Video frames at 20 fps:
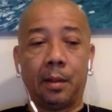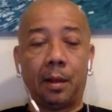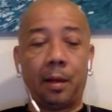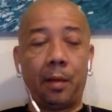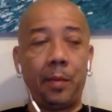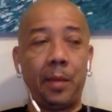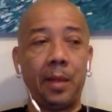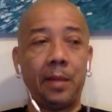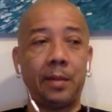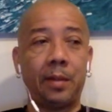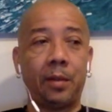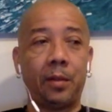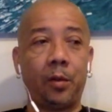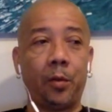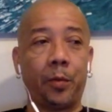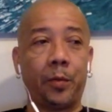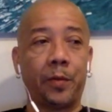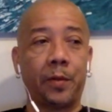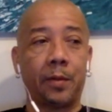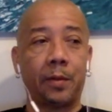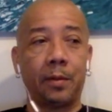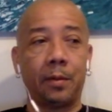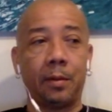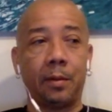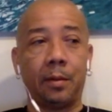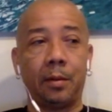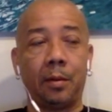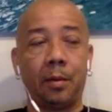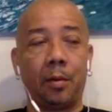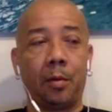and I said, Dups,
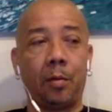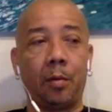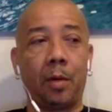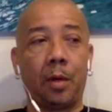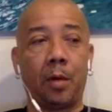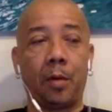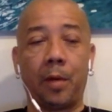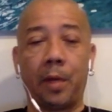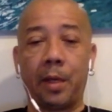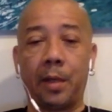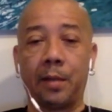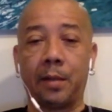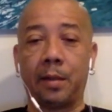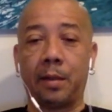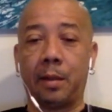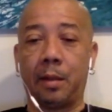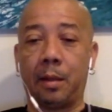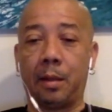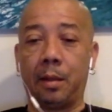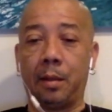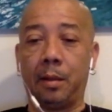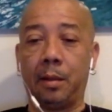oh, I go on, yes, dog.